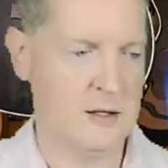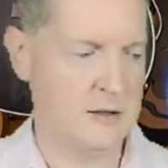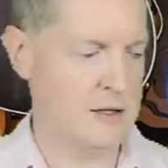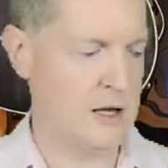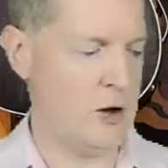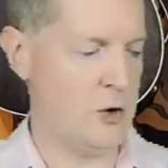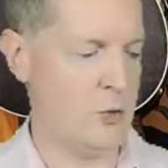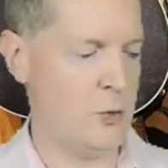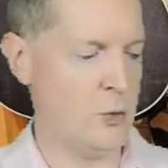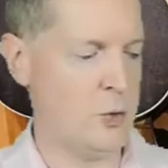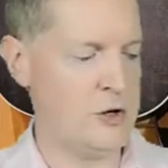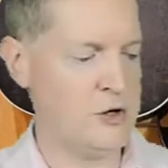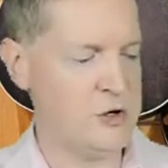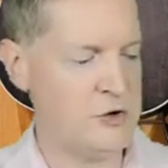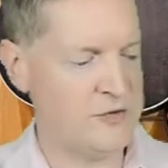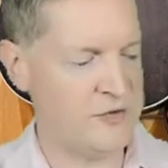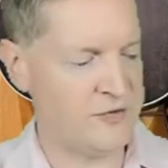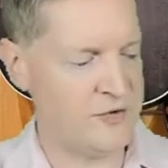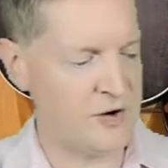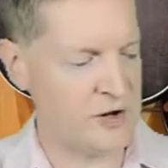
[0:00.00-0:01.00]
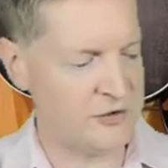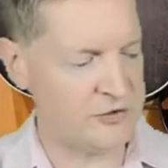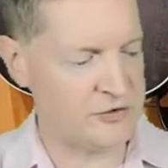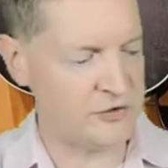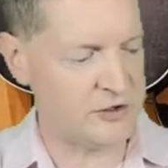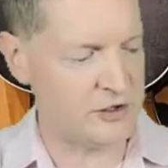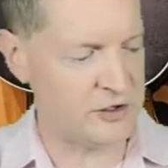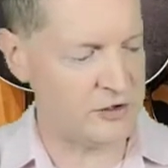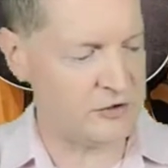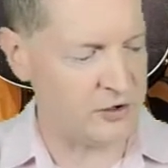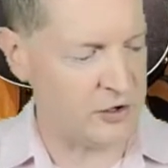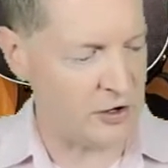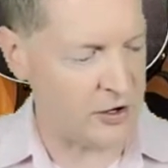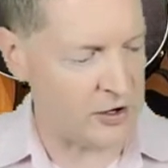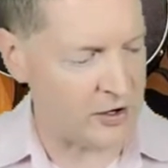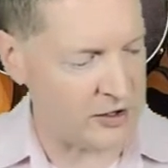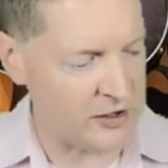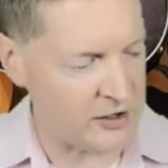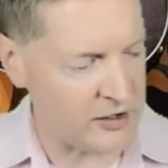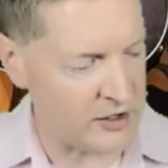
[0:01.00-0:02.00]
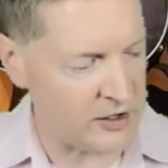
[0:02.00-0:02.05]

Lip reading: Now when you fret the guitar,